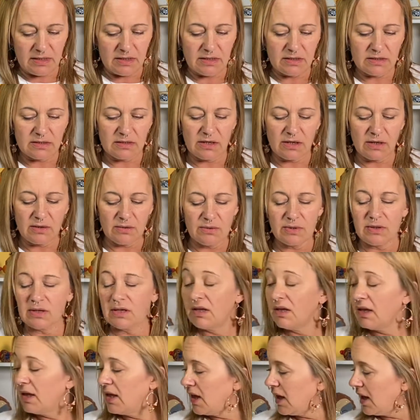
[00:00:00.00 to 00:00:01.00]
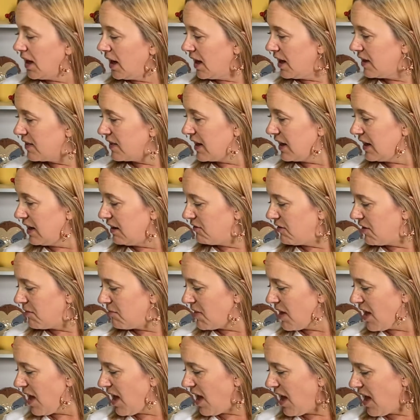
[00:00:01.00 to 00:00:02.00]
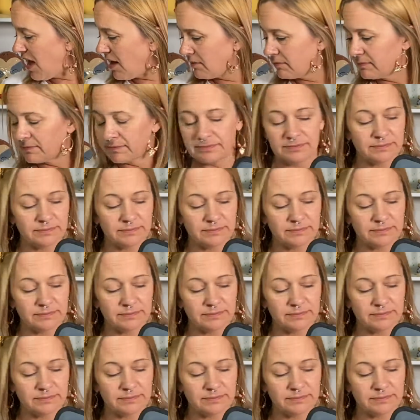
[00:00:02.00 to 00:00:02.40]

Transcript: So yeah, they live up there.